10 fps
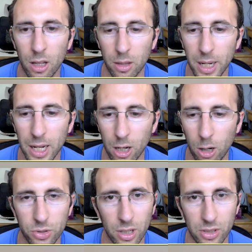the meeting
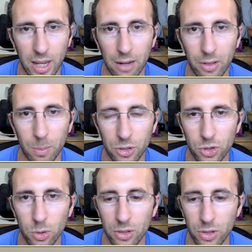host doesn't have it, but
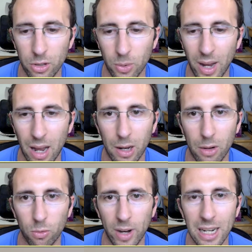students also have a
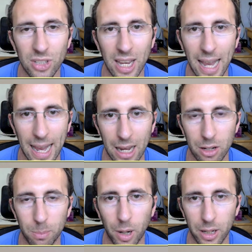raise
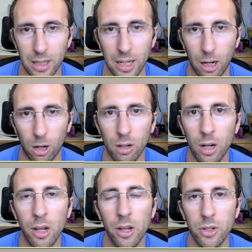hand button here.
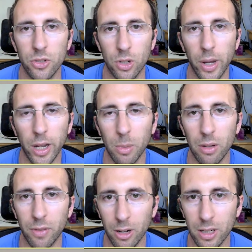So it can
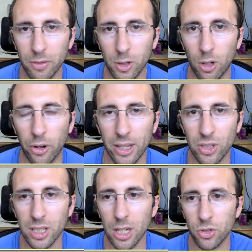be very difficult as
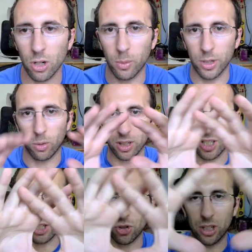a teacher when you are
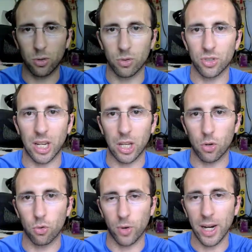teaching to just a
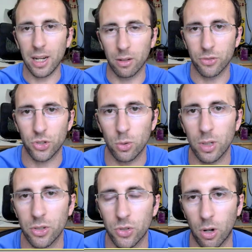grid of
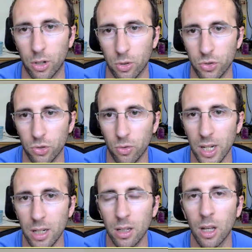students on your
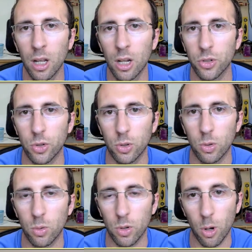screen
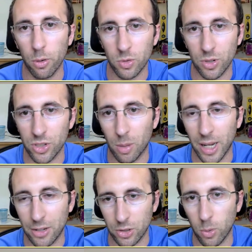to notice when
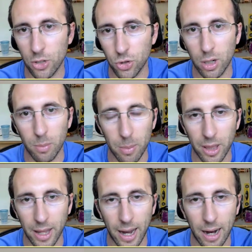somebody has a question.
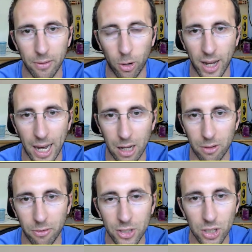Maybe they have their
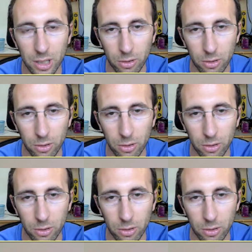hand physically